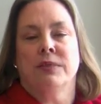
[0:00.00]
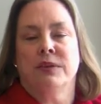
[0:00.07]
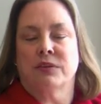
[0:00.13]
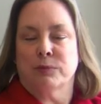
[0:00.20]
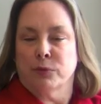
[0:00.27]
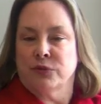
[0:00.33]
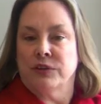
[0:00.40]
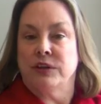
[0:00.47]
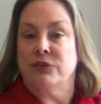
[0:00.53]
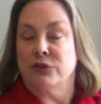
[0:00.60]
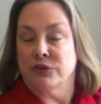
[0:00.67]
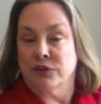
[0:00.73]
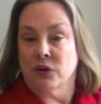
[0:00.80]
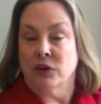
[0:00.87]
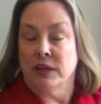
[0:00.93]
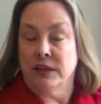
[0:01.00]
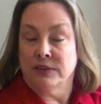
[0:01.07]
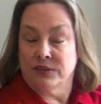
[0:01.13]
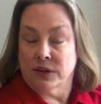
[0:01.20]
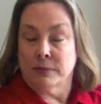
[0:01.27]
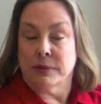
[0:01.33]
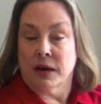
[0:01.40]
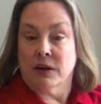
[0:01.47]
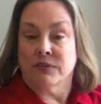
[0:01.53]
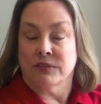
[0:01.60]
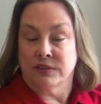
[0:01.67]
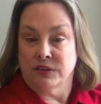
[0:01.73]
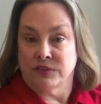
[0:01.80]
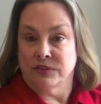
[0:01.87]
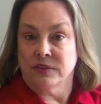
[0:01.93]
This procedure is done by our
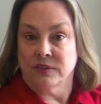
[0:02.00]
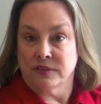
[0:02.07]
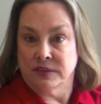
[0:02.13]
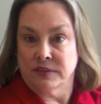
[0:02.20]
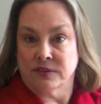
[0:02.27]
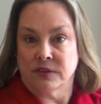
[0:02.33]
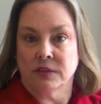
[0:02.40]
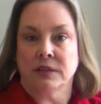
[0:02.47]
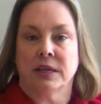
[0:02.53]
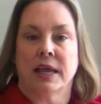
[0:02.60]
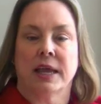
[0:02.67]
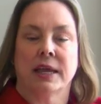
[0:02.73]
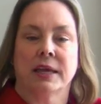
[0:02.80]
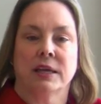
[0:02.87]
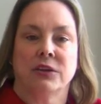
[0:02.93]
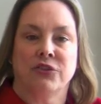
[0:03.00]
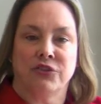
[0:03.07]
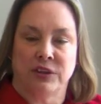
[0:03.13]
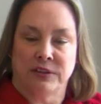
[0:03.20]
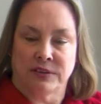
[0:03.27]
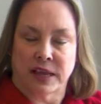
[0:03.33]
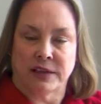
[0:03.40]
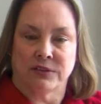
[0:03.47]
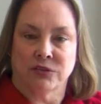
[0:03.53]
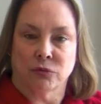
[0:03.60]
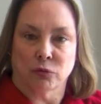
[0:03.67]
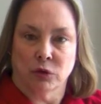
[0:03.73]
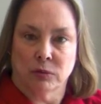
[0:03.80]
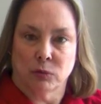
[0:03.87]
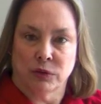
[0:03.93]
physician's assistant, and she stays in the
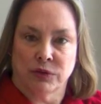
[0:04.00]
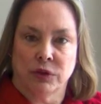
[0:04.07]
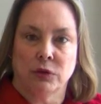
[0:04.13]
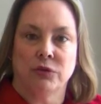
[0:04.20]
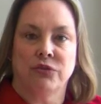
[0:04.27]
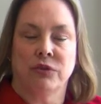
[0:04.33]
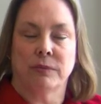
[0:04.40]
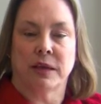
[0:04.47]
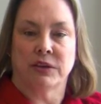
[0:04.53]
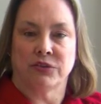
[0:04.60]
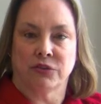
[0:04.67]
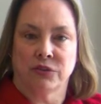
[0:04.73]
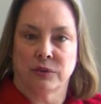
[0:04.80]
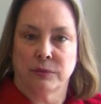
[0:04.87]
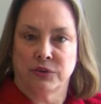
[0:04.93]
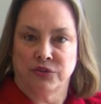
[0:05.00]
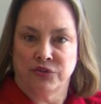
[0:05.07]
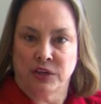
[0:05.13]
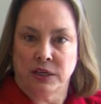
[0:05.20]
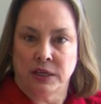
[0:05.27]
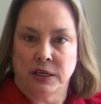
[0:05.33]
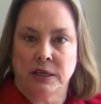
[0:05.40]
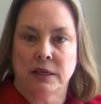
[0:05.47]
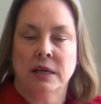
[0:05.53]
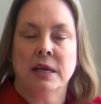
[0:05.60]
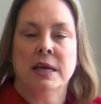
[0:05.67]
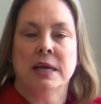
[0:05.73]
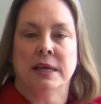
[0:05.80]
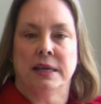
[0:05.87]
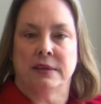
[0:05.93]
room with you. She makes sure the
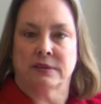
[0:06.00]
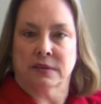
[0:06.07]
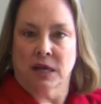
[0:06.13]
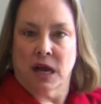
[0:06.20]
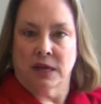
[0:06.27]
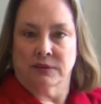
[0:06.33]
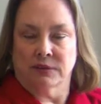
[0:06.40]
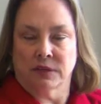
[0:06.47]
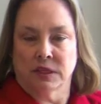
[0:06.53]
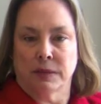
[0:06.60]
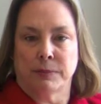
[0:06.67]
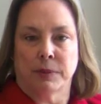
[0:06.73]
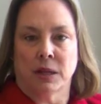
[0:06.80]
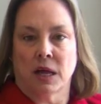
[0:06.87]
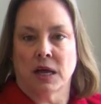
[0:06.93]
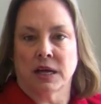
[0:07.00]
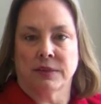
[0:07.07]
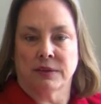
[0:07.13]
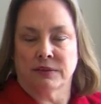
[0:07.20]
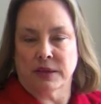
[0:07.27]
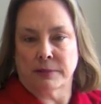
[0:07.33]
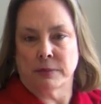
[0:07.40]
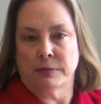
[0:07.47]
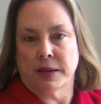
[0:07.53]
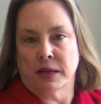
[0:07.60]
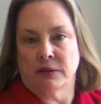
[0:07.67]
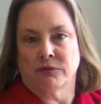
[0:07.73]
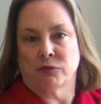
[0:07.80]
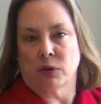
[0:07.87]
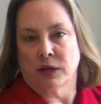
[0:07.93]
machine is constantly applying the same
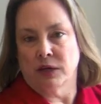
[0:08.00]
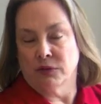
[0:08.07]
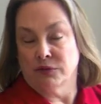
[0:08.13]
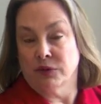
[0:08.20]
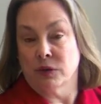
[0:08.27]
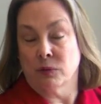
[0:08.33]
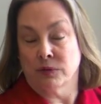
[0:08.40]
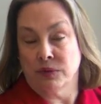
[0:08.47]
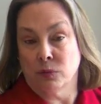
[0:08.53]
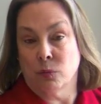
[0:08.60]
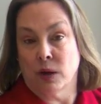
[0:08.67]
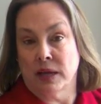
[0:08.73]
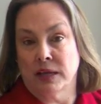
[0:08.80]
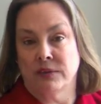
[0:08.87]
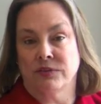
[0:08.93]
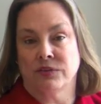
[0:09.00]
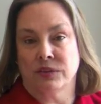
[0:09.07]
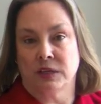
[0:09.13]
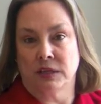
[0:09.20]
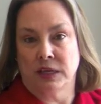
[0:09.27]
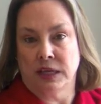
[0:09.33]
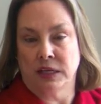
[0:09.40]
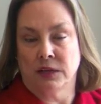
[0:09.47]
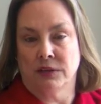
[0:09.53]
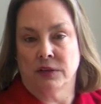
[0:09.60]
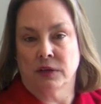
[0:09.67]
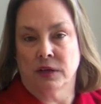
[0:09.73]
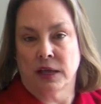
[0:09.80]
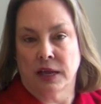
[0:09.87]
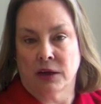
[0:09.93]
amount of radio frequency waves into
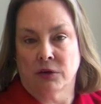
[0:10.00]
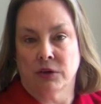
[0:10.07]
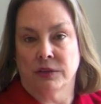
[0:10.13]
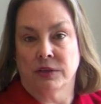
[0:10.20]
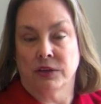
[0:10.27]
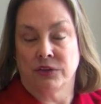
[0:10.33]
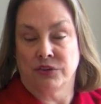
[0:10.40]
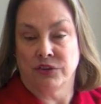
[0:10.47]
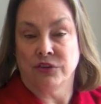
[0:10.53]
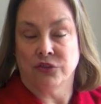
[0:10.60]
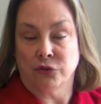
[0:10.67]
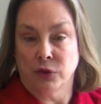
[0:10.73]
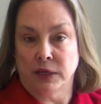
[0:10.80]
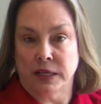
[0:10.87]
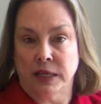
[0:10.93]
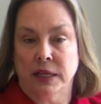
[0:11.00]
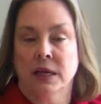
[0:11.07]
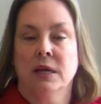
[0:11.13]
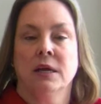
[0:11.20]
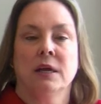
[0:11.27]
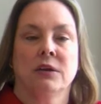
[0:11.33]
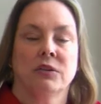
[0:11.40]
the area that she's treating.